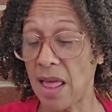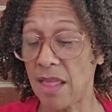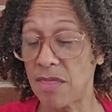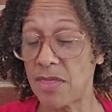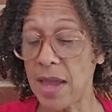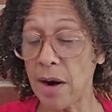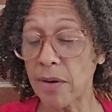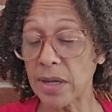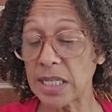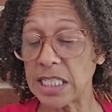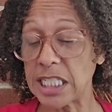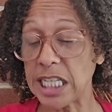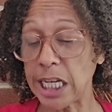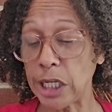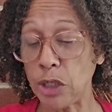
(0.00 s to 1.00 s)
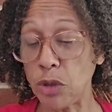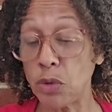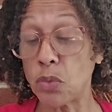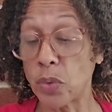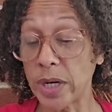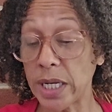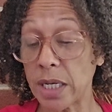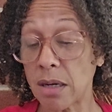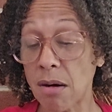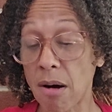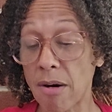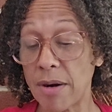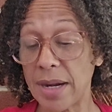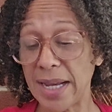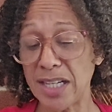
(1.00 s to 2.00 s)
Their continued
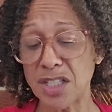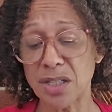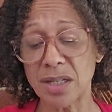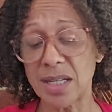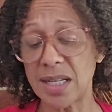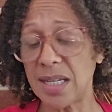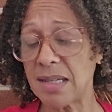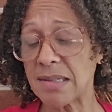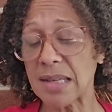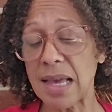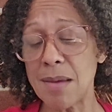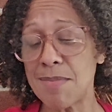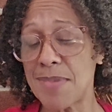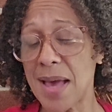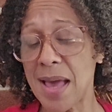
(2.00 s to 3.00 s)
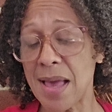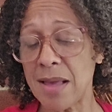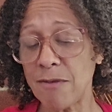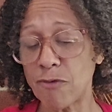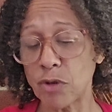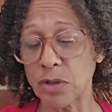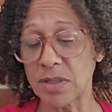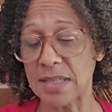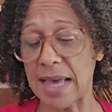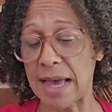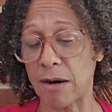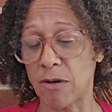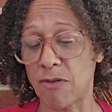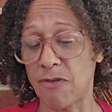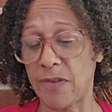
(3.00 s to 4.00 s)
reincarnation is a painful
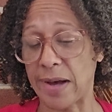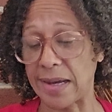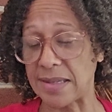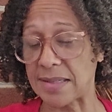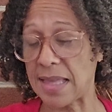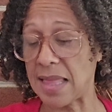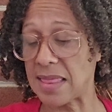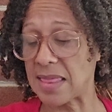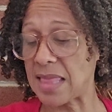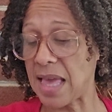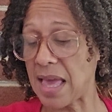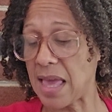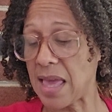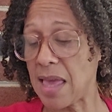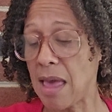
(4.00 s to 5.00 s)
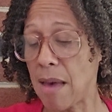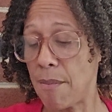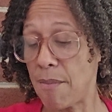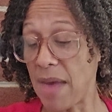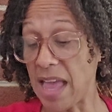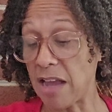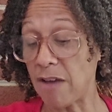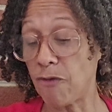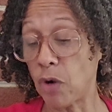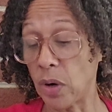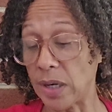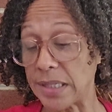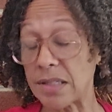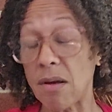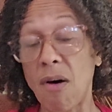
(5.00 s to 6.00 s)
sacrifice that they make for
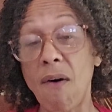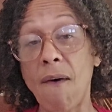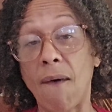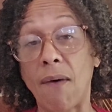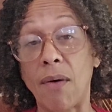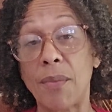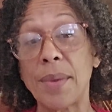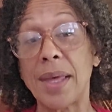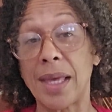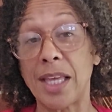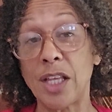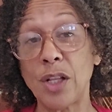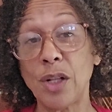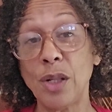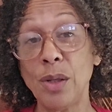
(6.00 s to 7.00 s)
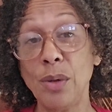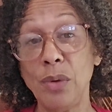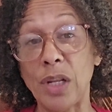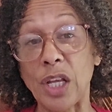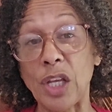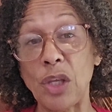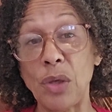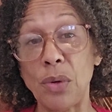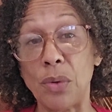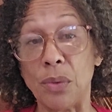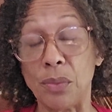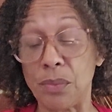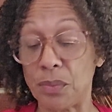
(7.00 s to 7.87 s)
us all, including you.